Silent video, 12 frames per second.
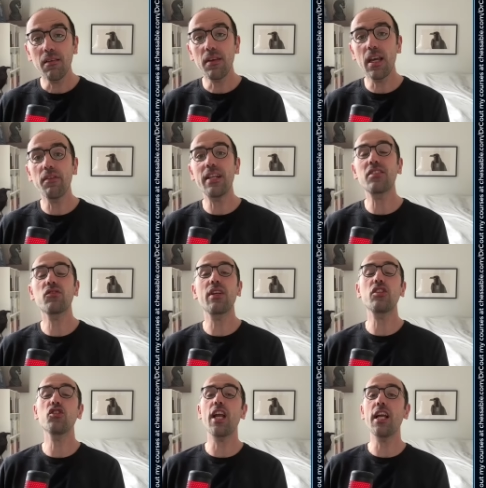we have an extra
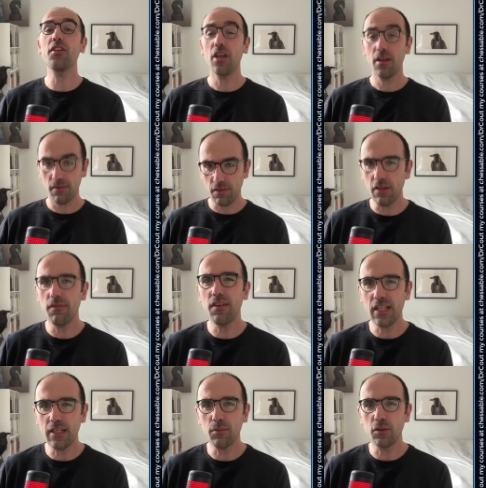exchange with a
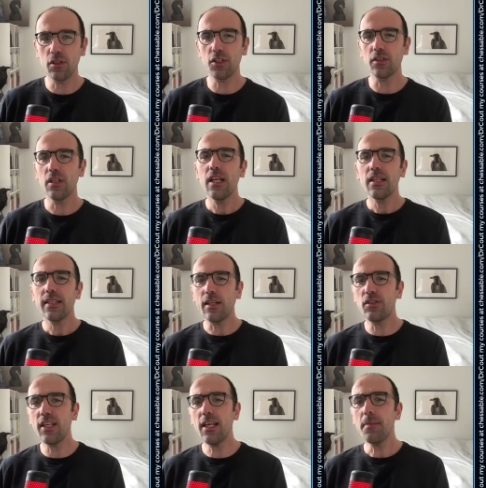winning position. Can
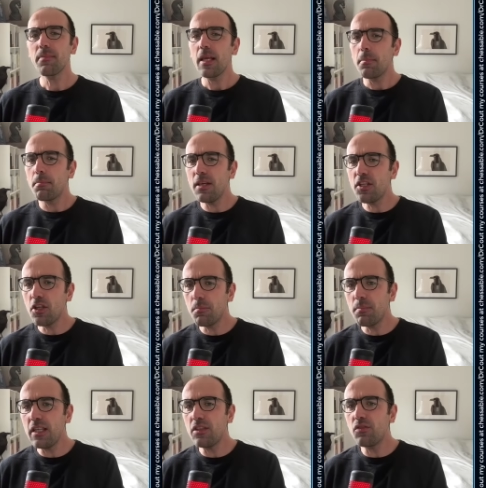you see? Bishop
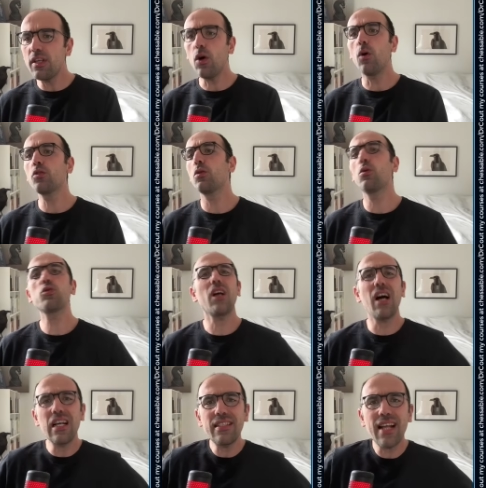b3 also looks
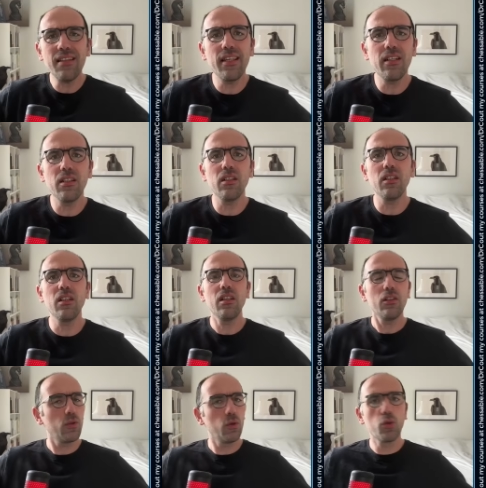identical,
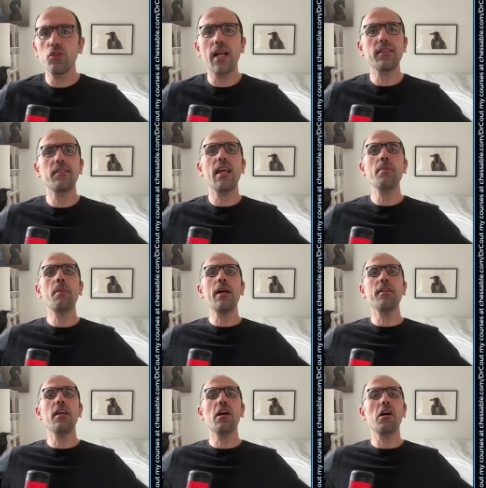looks like the same
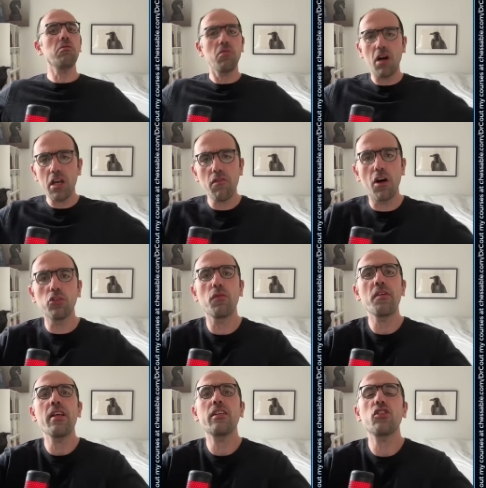idea. I want to
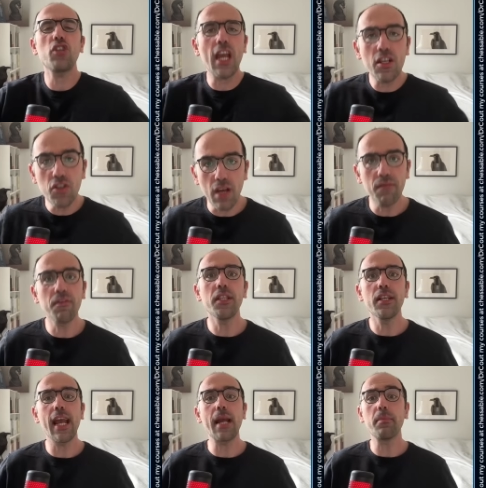win an exchange and win
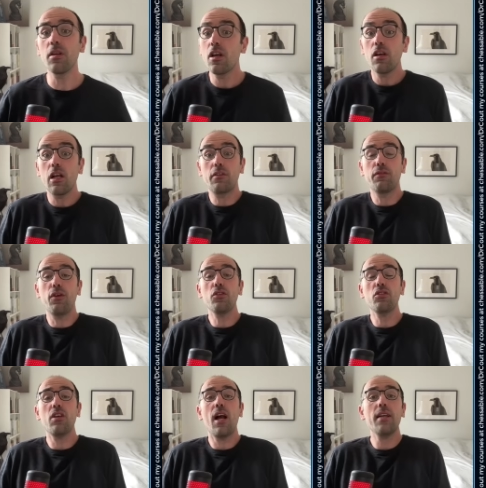the game. At
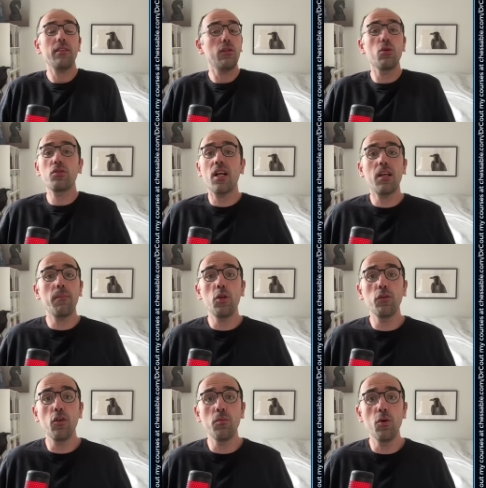first sight, it looks like a
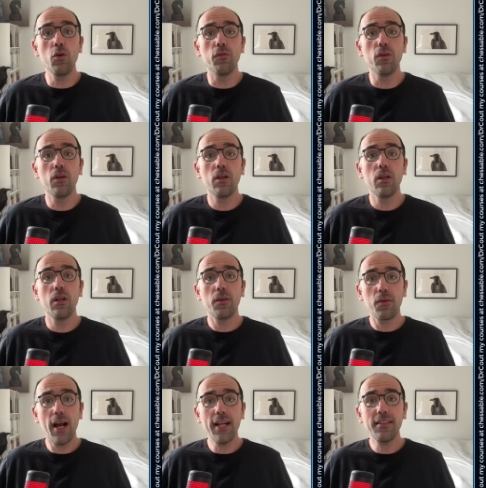beautiful move,
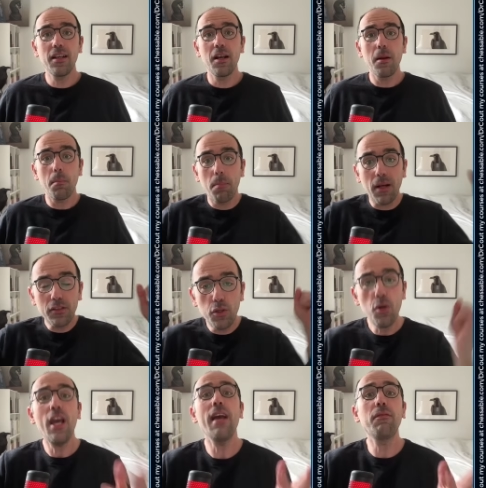right? But
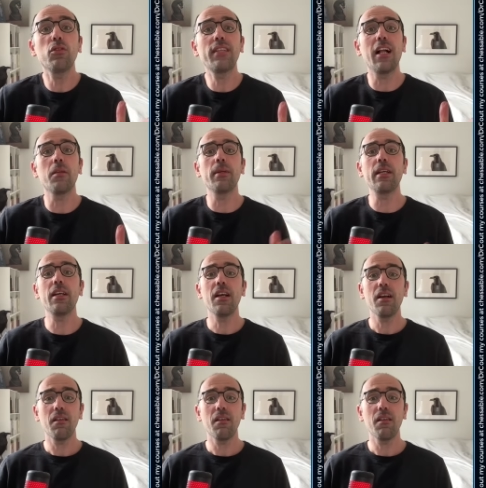you have to tell me